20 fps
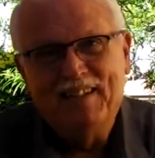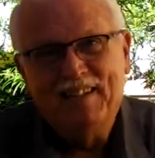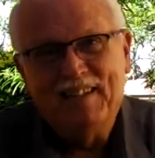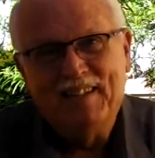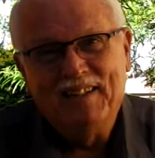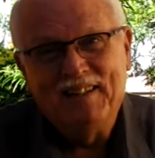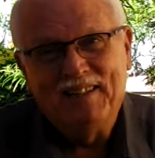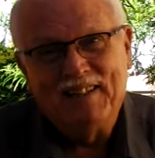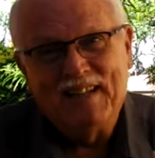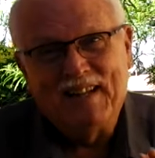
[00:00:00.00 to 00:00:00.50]

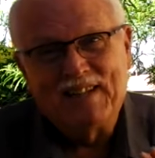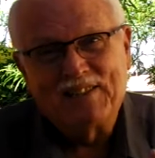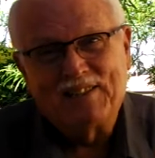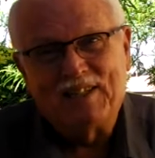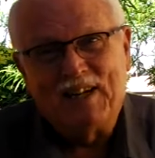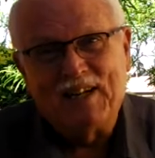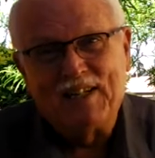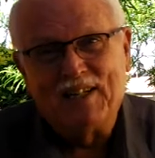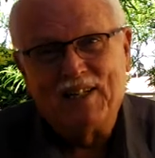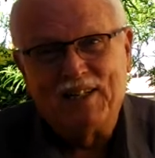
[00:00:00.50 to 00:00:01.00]
And things
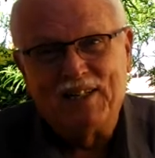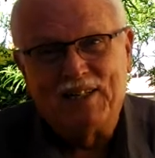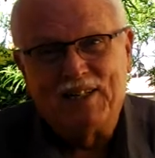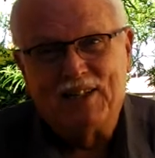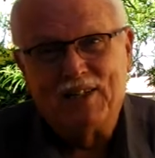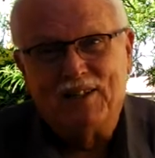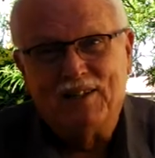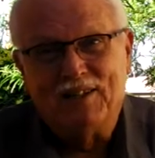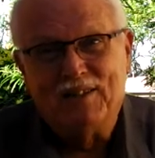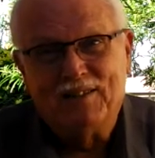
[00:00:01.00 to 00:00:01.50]
got a
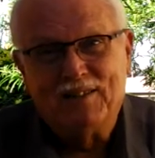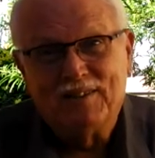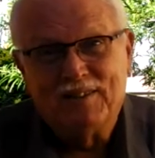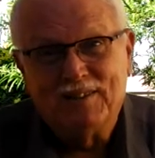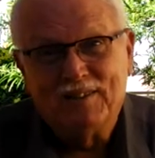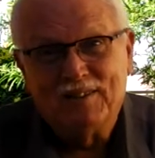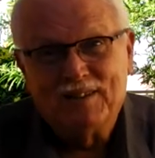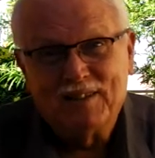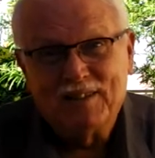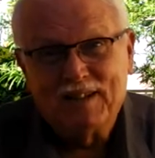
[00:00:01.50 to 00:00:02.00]
little
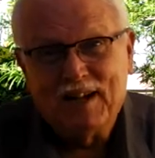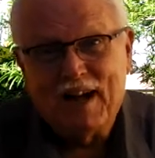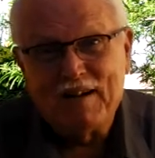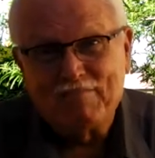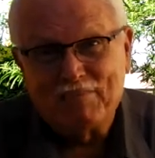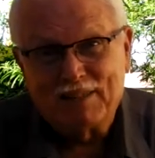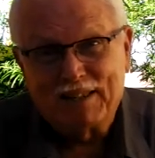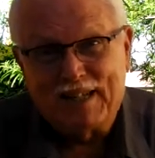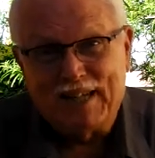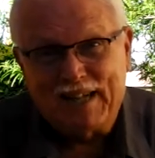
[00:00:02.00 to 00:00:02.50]

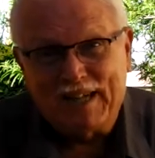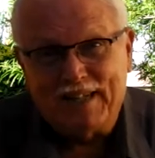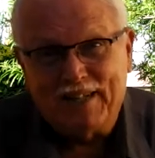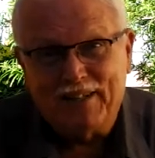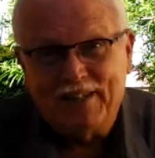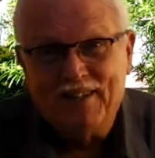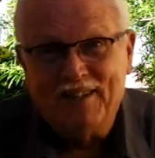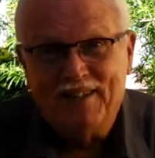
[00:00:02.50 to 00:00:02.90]
complicated.